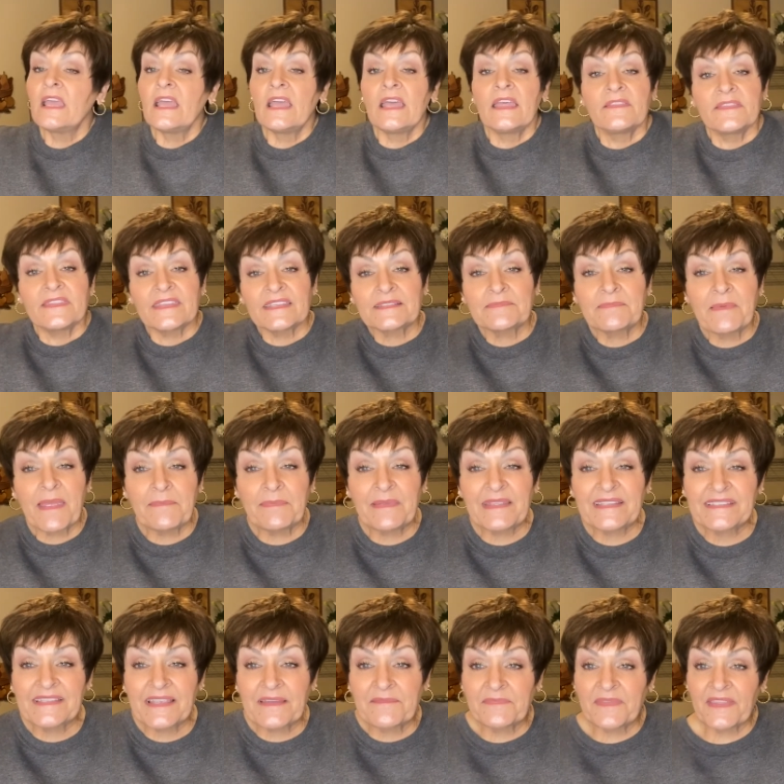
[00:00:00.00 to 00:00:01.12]
This may be
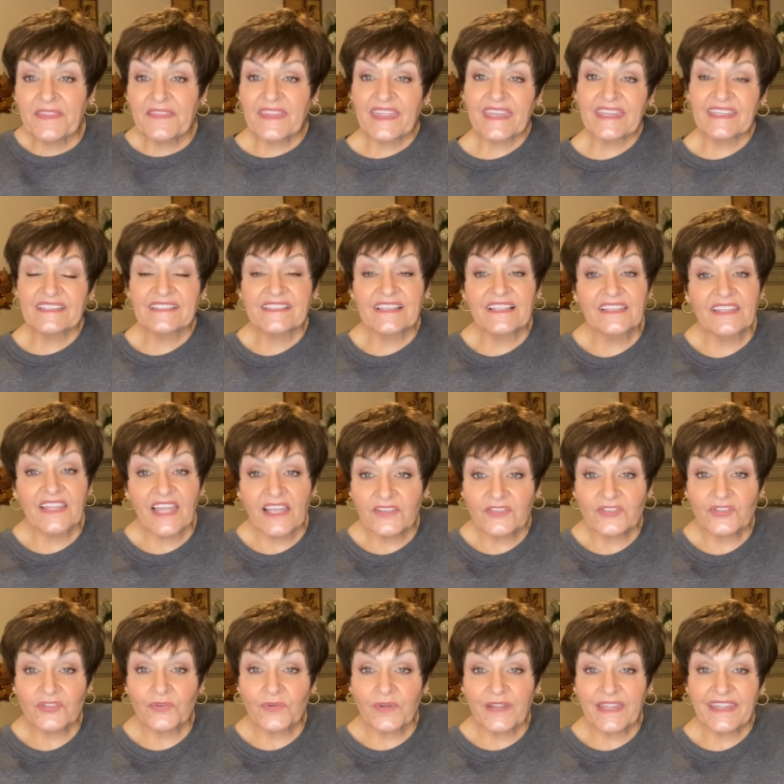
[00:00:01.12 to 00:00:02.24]
something that is a
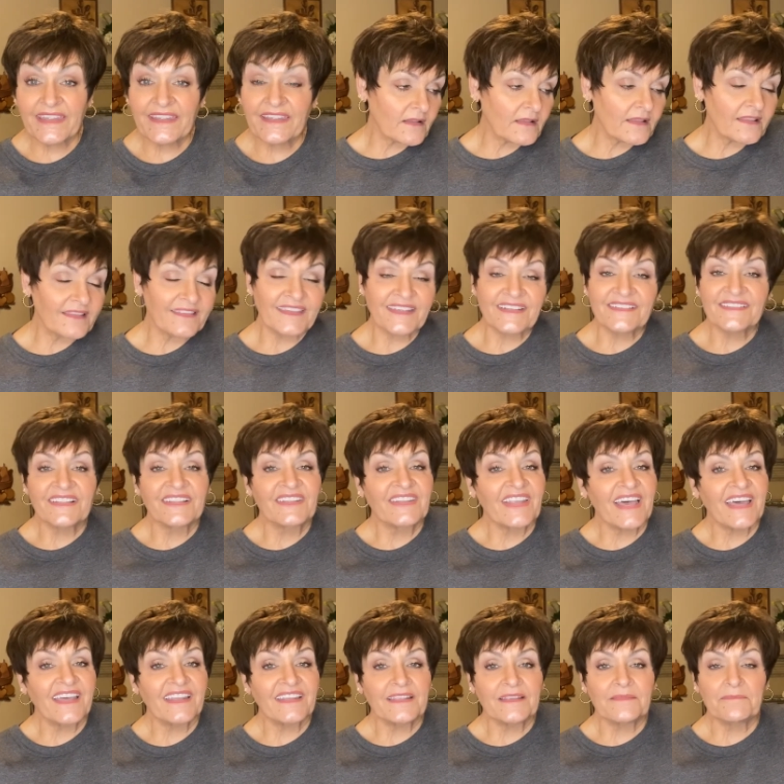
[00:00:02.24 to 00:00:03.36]
luxury. There's a
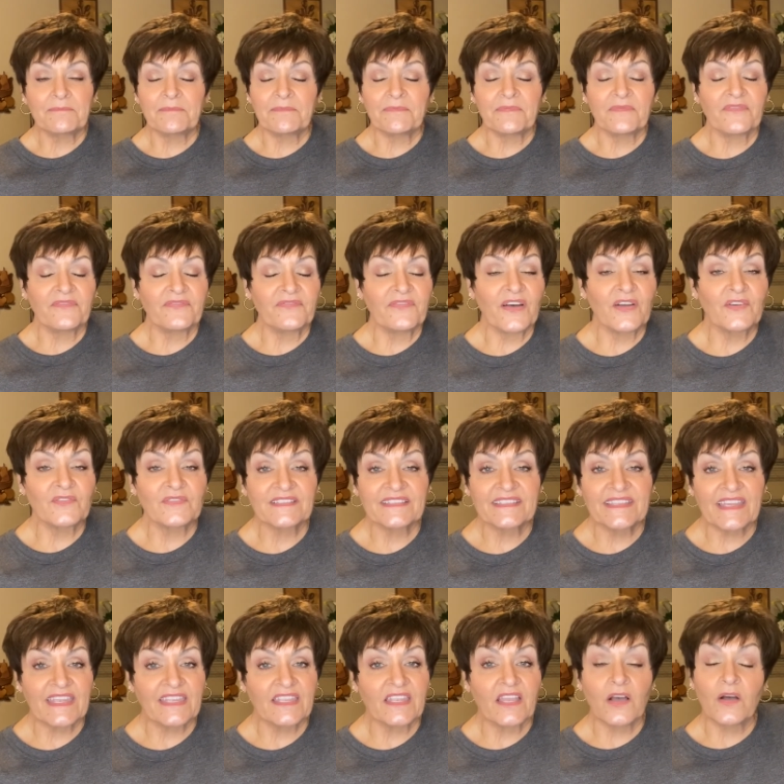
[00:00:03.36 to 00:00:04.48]
lot of folks
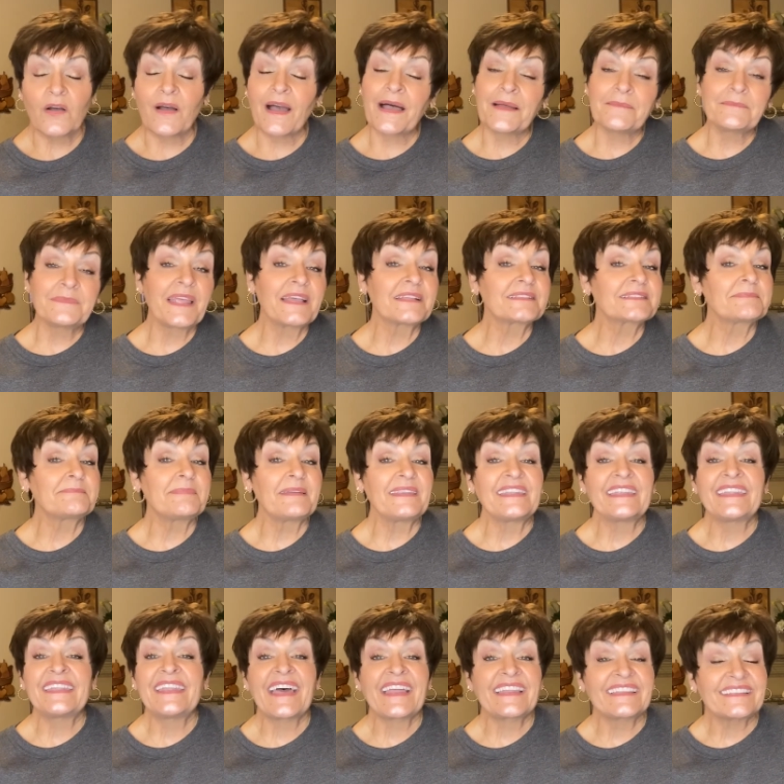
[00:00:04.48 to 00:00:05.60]
that go, I'm not
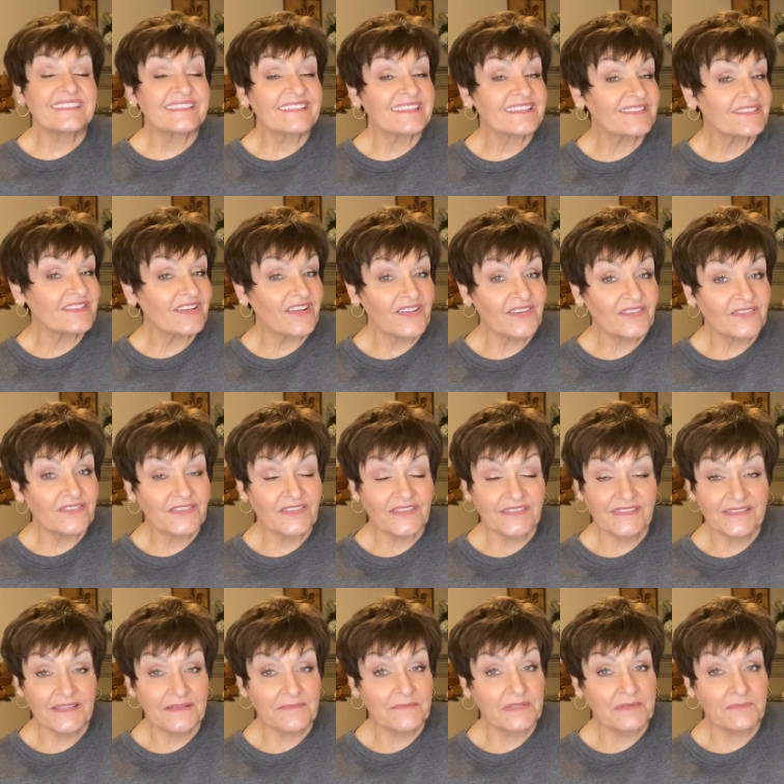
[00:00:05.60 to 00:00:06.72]
spending $96 on
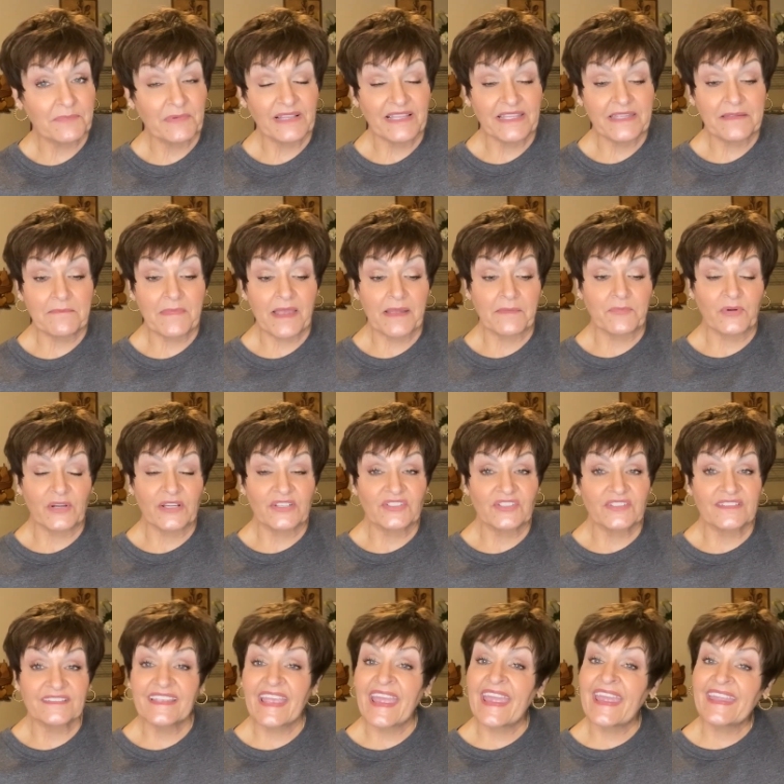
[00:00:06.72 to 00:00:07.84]
something to clean my
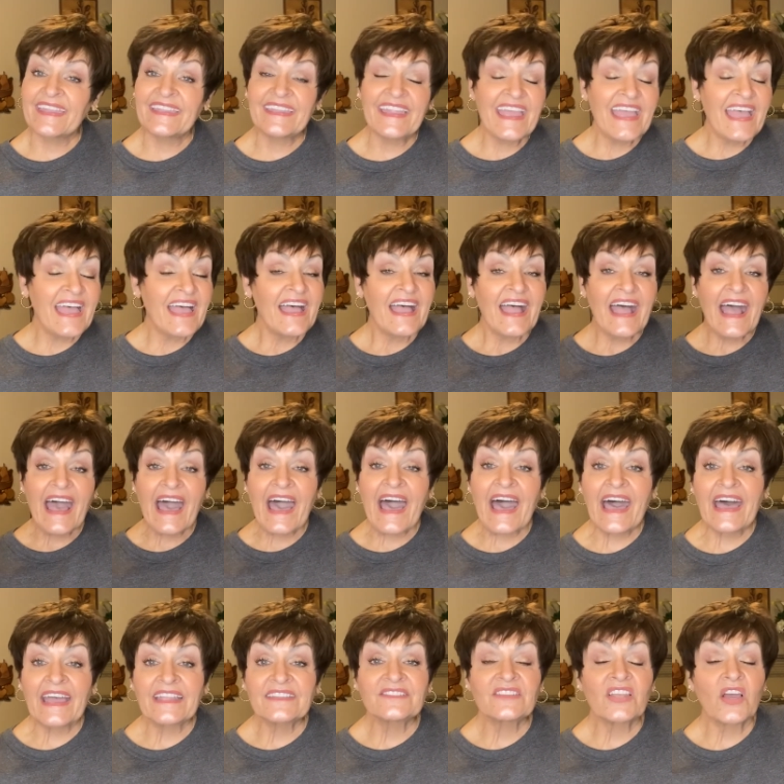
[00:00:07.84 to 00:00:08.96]
brushes. And
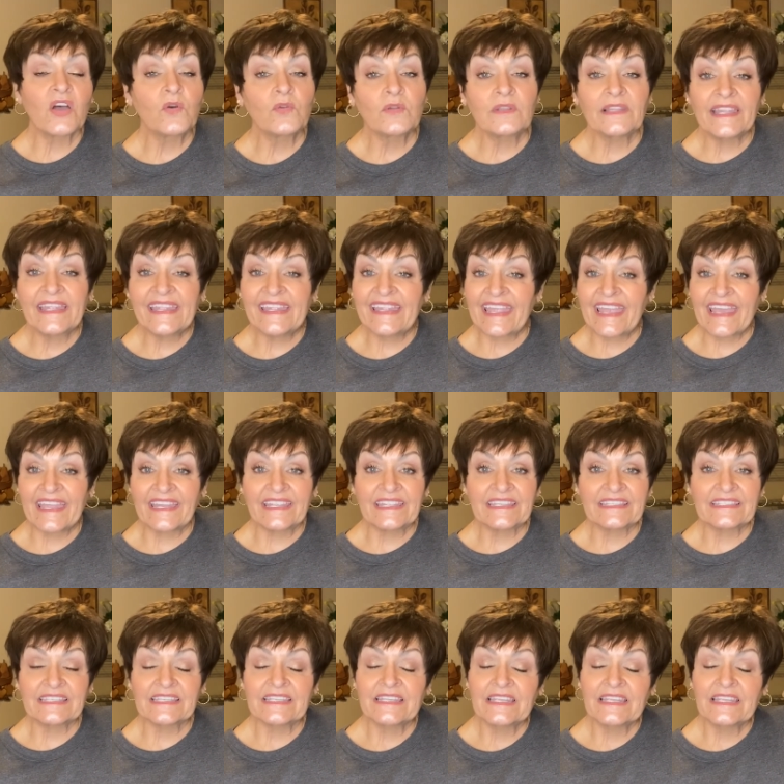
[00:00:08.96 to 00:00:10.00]
I totally get it.